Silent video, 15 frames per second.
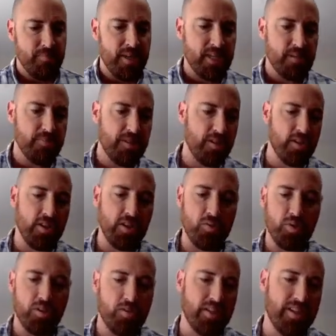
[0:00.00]
Makes me curious
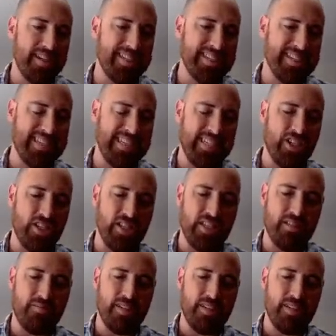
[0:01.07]
with those constellations.